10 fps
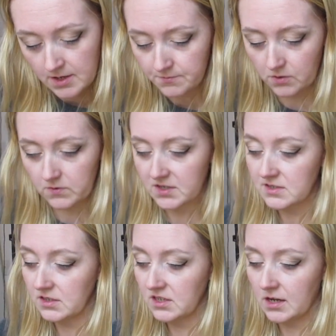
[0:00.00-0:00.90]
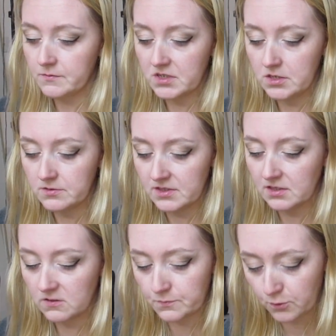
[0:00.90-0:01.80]
but recently I've been using the
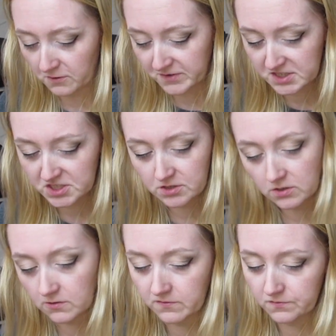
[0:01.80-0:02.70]
little Professional